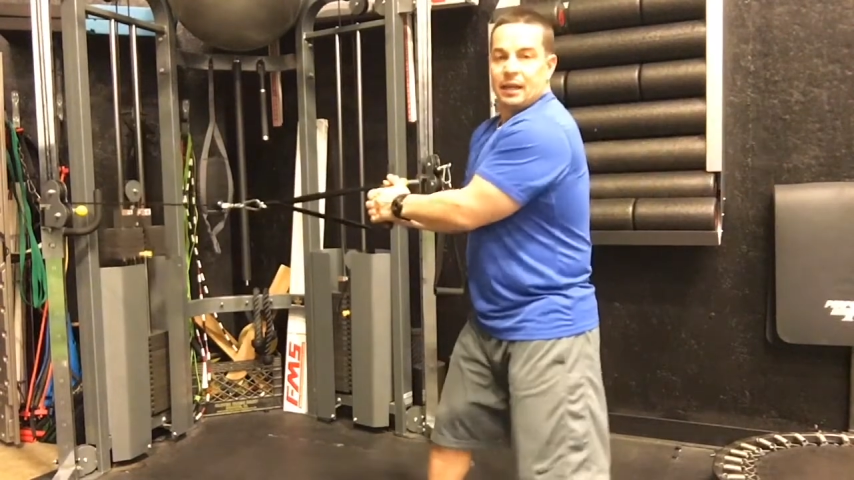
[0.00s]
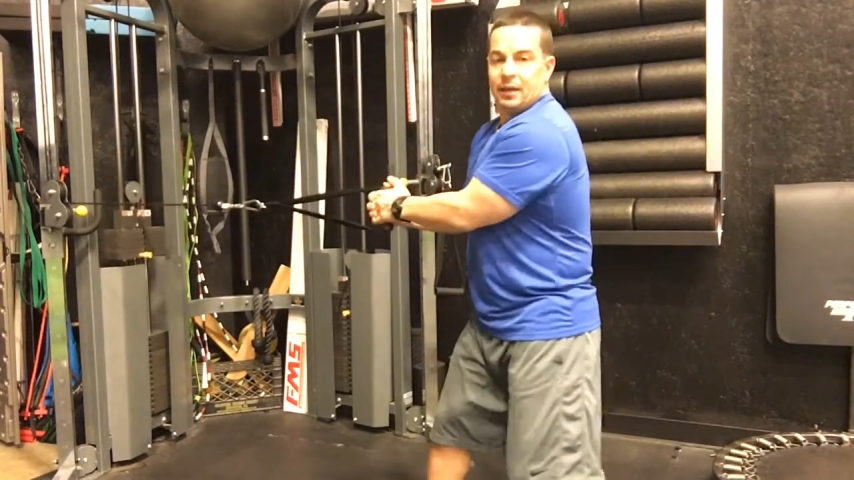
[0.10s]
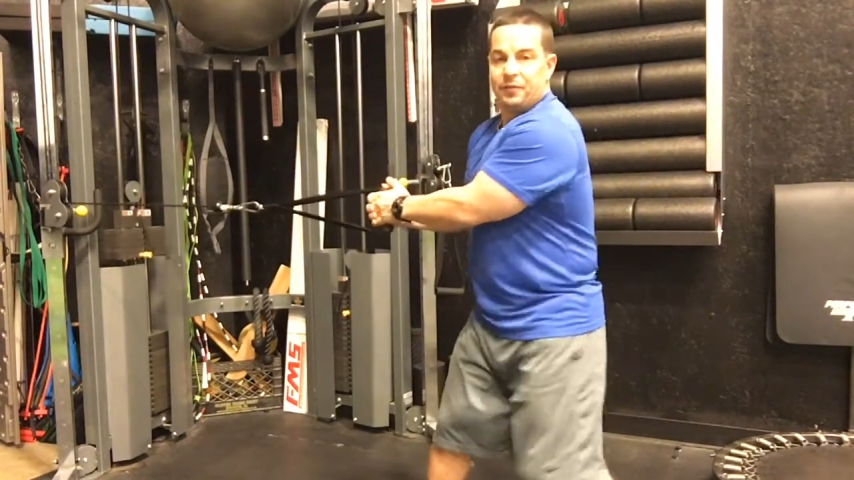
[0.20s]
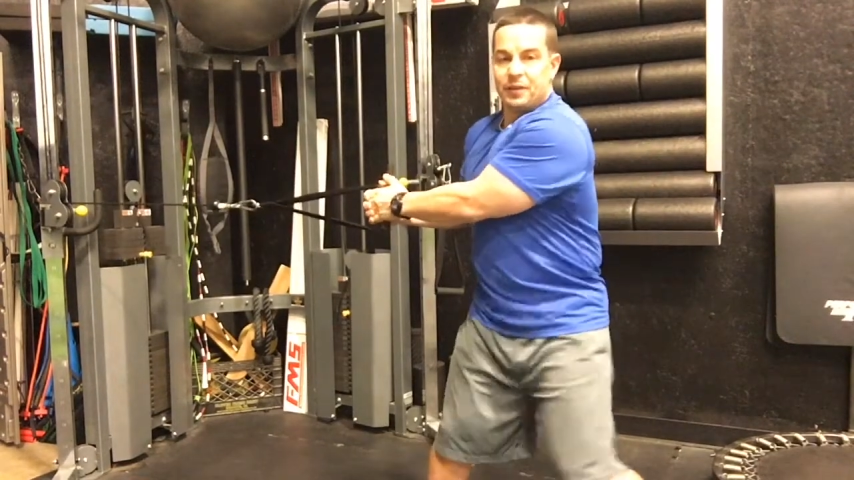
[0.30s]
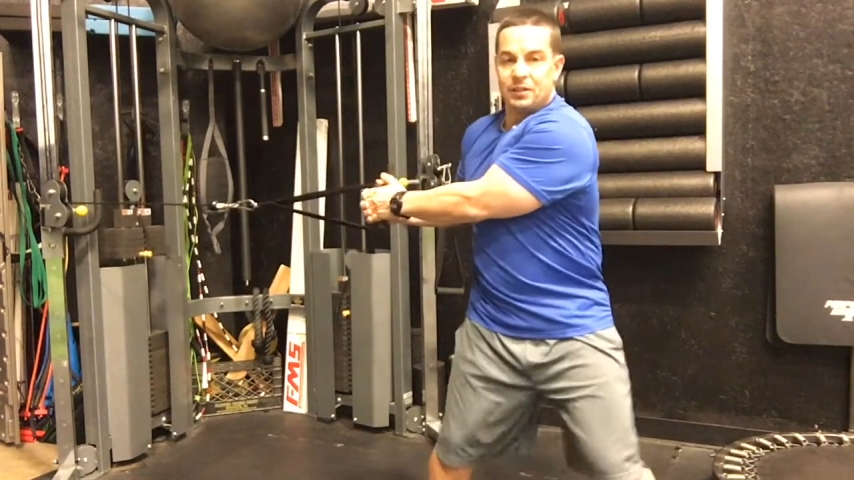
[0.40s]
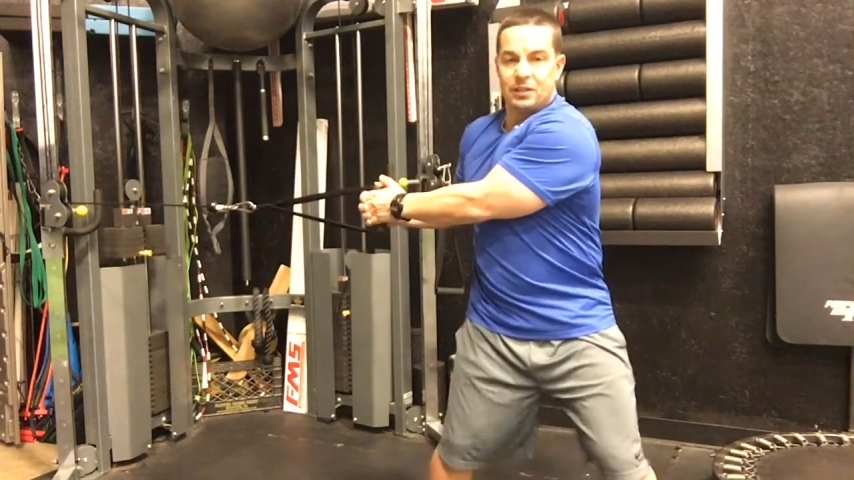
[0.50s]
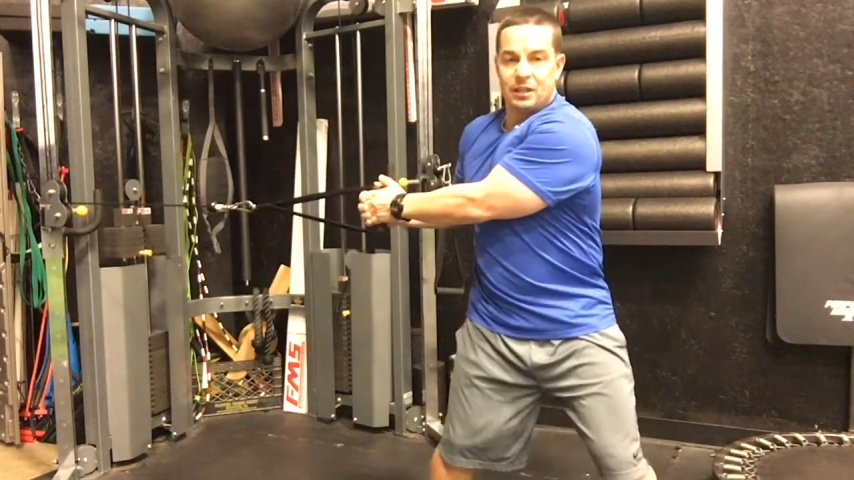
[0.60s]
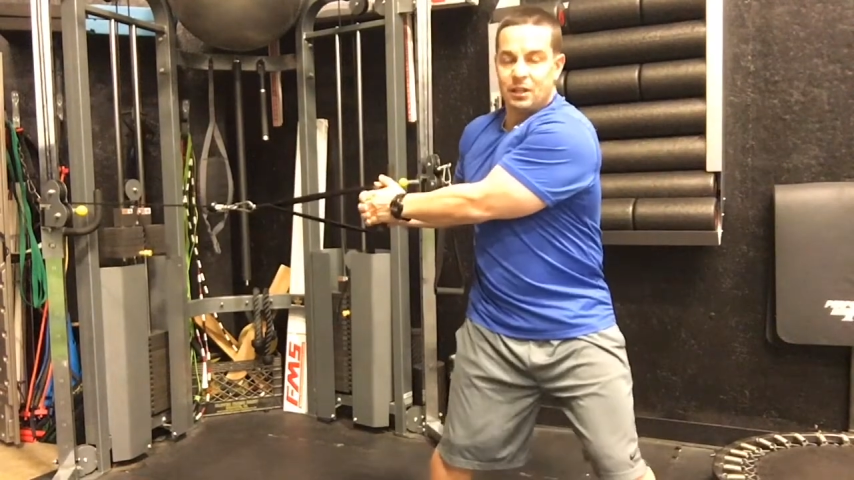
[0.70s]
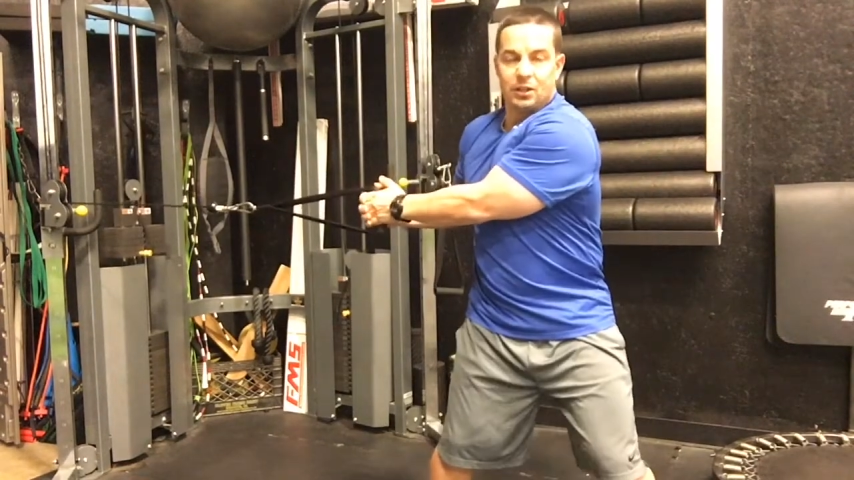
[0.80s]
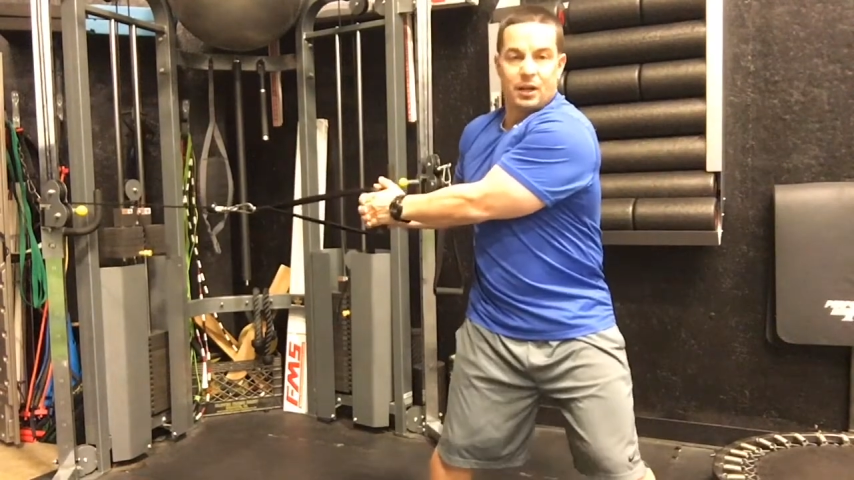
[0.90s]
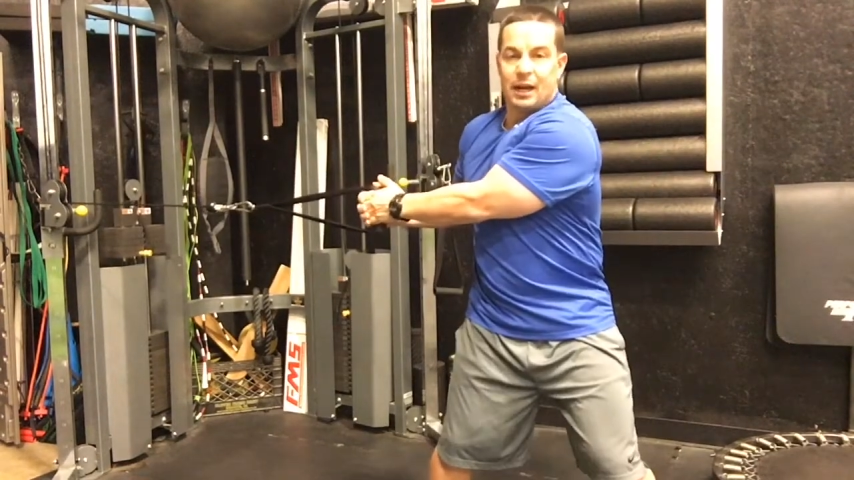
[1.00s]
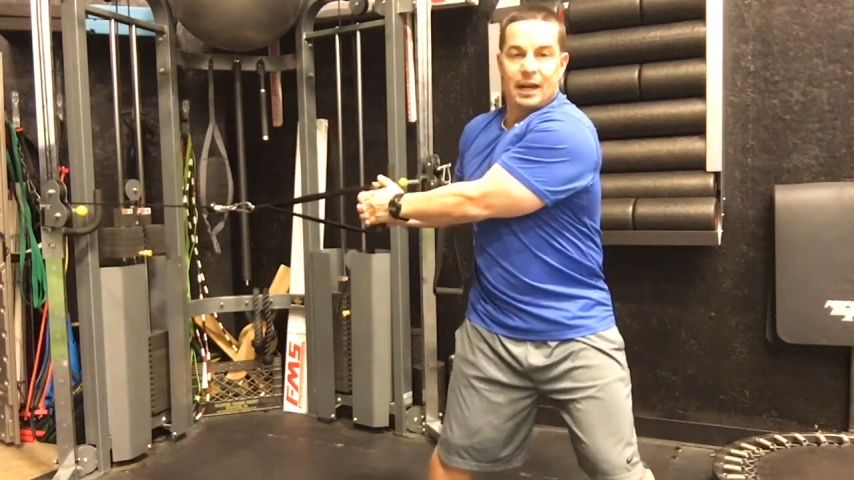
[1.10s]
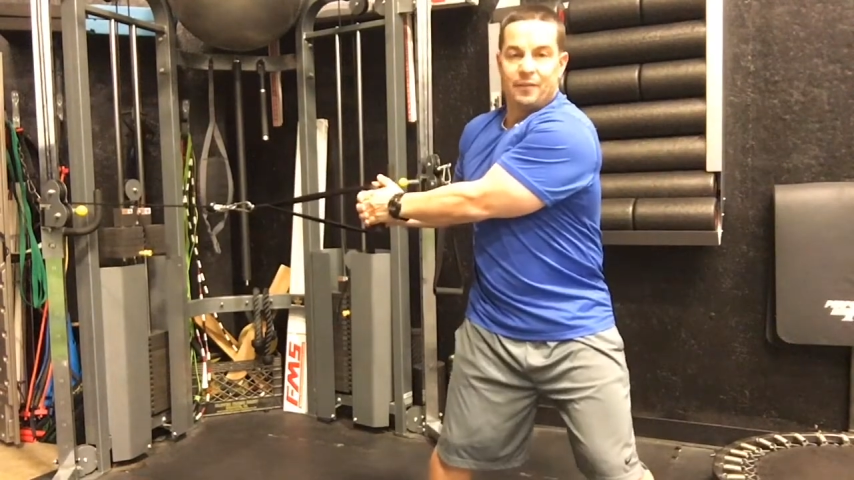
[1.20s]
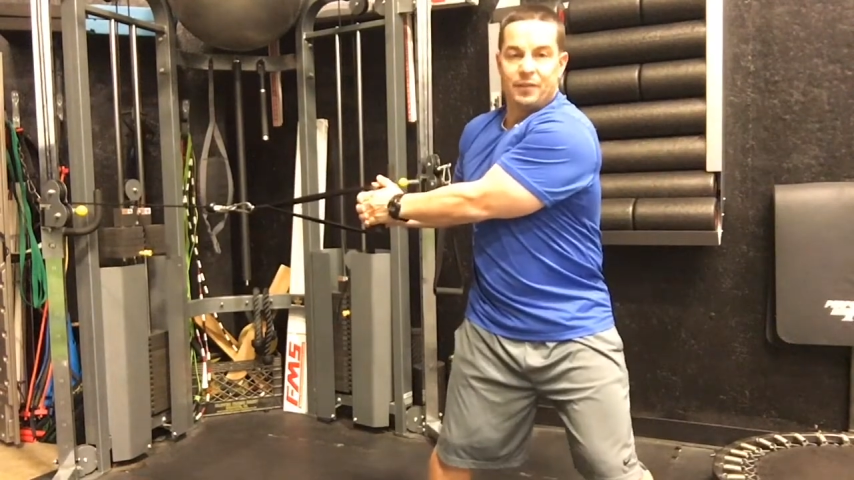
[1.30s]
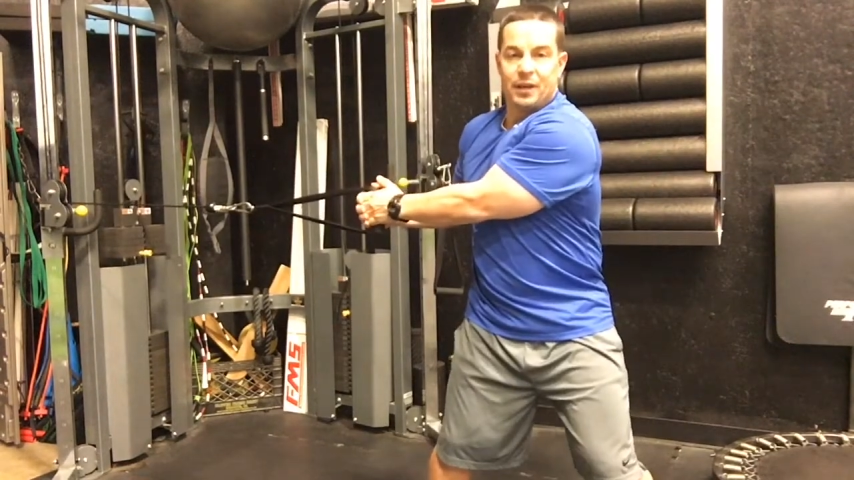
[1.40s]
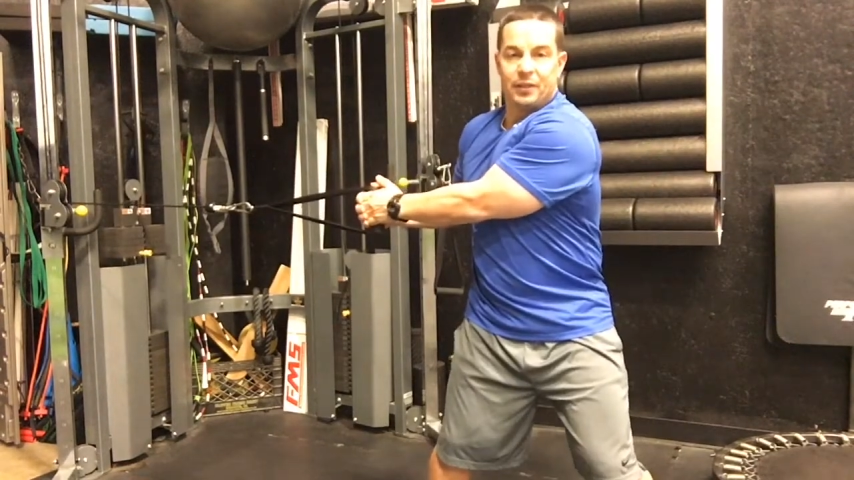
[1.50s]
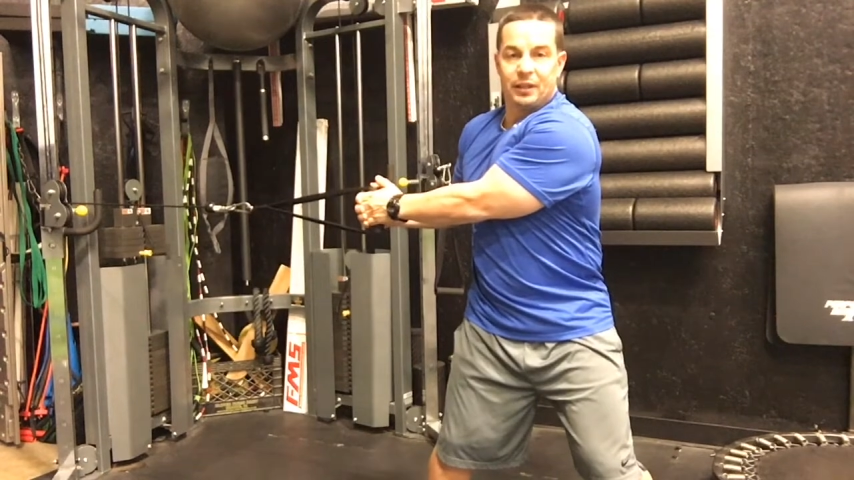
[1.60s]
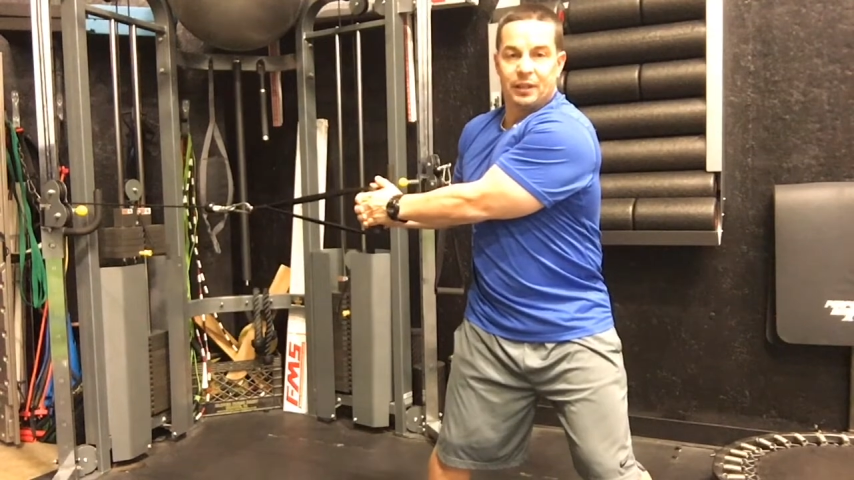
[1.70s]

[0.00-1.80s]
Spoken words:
If this is here, I have nothing